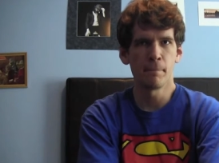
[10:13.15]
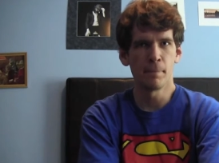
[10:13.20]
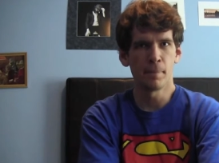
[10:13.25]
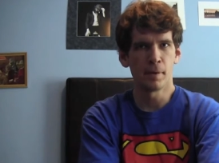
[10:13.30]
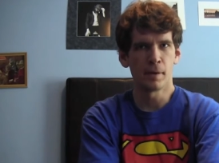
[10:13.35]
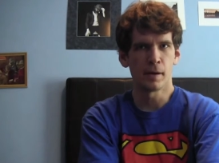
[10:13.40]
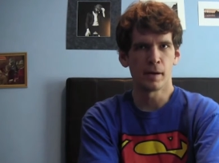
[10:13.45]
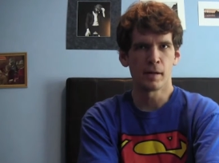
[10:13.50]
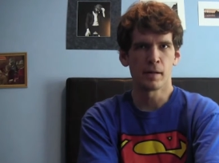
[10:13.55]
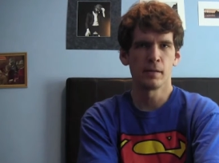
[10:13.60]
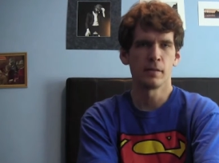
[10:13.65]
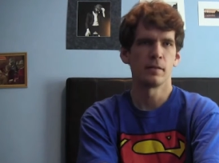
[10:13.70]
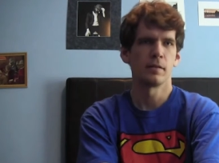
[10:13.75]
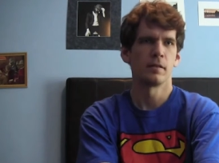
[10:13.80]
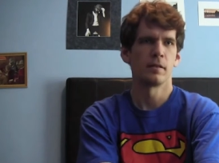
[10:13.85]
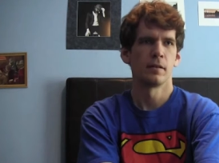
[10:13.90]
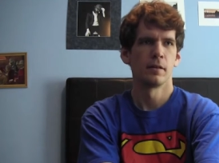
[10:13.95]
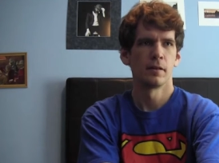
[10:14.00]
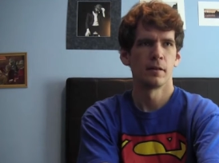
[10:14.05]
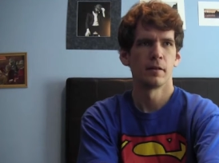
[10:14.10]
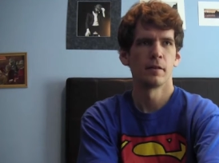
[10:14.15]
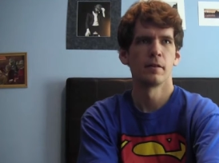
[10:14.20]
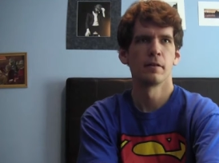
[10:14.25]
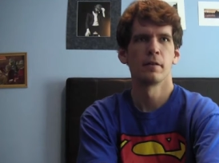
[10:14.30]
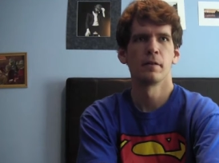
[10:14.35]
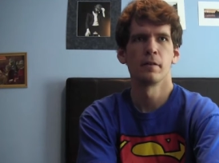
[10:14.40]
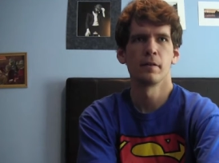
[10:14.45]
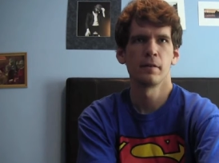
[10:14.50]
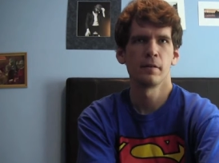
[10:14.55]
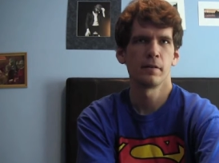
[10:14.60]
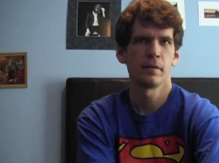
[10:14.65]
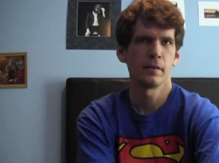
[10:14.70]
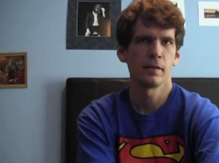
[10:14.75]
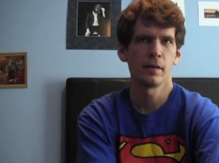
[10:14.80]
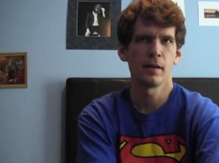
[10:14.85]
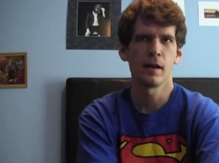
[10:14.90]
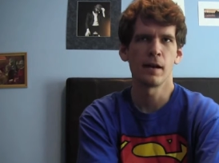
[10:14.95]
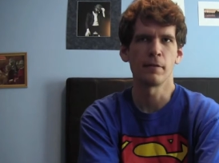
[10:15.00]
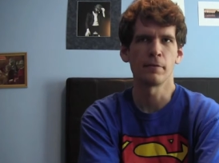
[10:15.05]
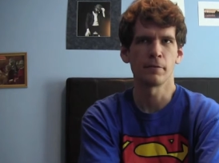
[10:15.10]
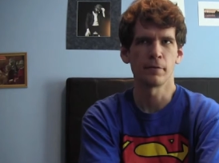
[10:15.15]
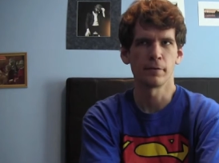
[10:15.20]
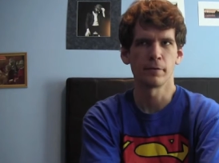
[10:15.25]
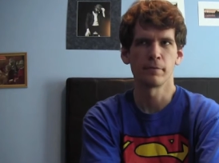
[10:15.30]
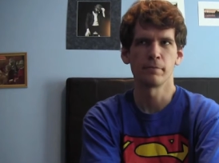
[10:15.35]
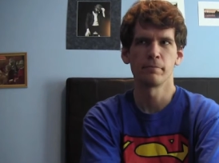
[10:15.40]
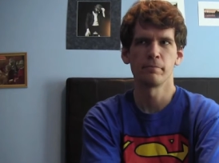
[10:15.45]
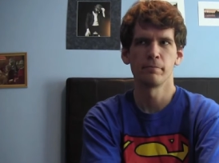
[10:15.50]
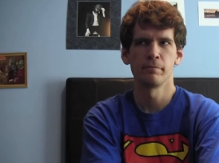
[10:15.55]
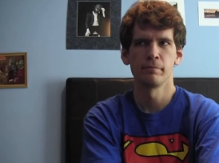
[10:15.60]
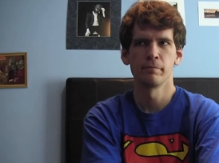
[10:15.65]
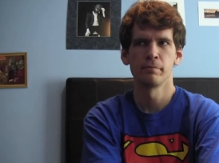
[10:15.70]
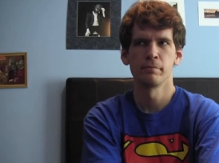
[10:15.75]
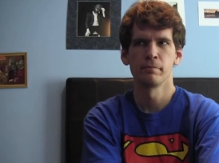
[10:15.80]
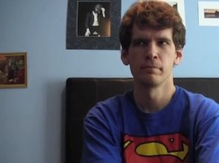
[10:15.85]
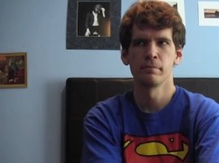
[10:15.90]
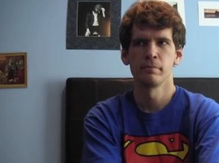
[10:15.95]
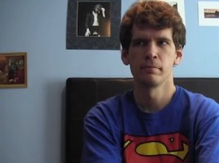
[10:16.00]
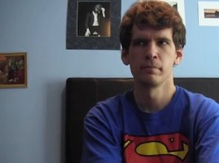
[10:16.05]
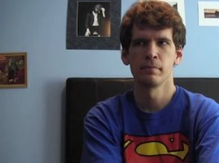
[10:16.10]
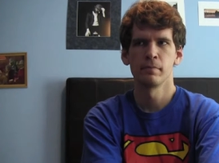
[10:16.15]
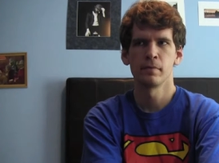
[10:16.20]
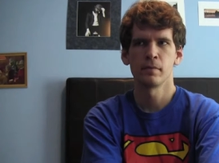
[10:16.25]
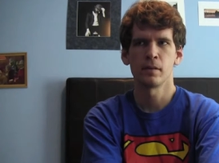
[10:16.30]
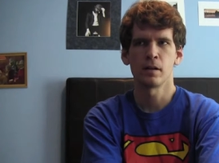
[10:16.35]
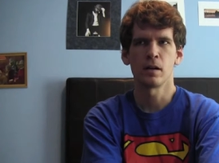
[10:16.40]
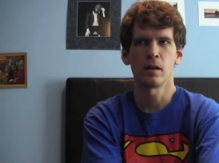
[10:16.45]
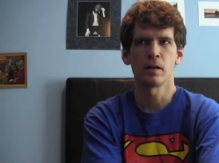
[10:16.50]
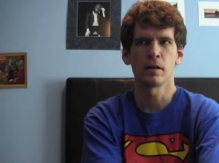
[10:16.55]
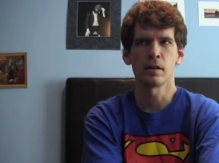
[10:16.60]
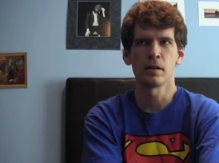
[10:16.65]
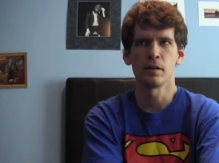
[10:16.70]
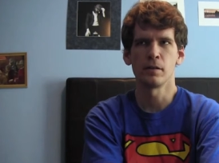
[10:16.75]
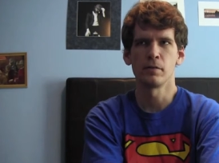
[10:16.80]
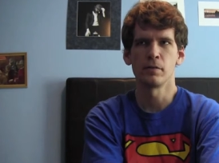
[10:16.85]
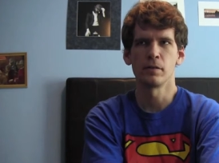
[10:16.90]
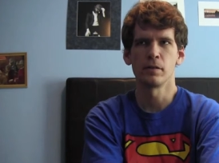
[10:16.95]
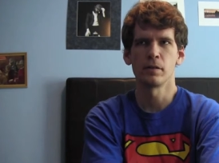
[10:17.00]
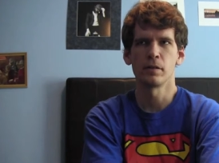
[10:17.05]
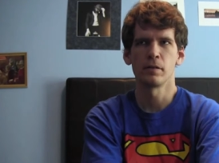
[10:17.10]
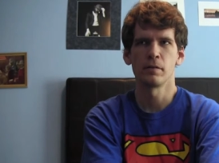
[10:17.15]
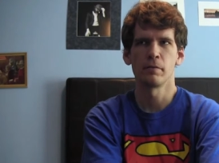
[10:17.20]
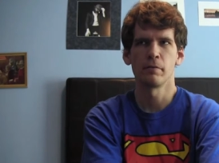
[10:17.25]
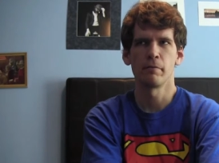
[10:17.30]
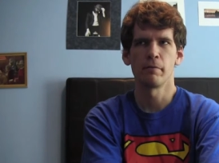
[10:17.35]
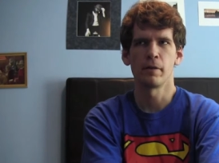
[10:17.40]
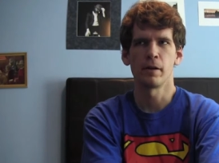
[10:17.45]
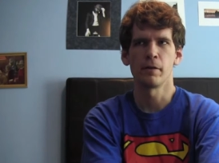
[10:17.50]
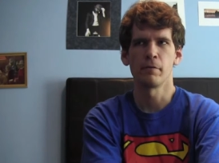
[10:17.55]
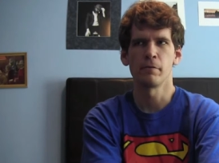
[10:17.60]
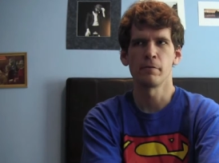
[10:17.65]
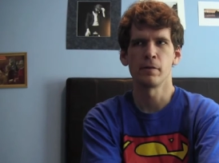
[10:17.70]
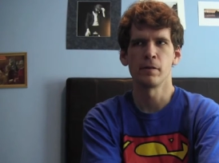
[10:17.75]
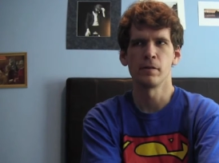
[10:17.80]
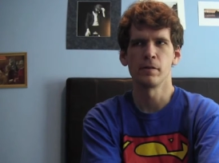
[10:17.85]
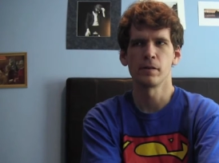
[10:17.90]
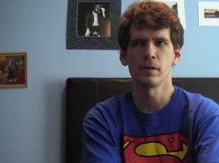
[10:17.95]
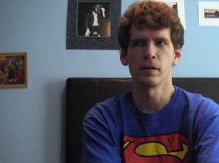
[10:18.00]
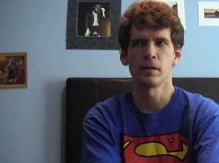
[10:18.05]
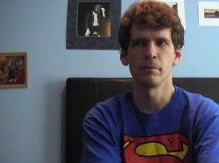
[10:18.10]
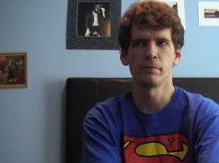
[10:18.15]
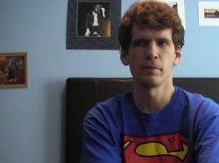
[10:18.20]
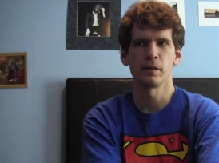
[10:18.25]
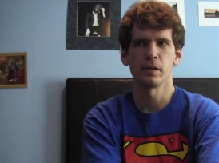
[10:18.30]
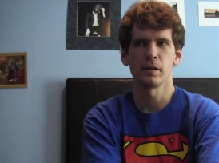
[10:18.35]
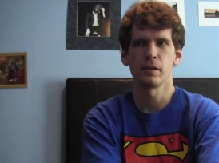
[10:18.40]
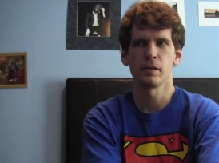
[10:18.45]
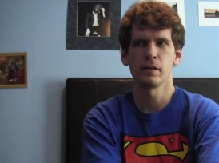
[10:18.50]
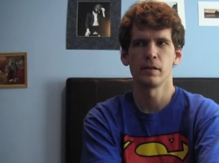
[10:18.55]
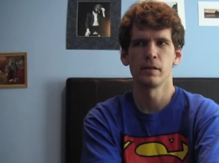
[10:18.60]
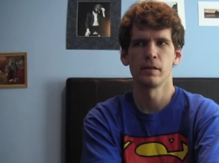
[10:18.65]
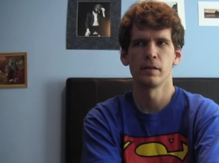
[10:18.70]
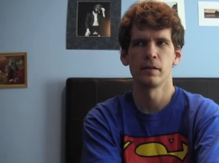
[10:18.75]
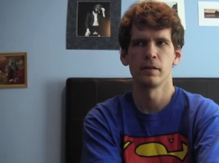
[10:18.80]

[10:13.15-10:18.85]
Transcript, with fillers: But after talking with my phone company,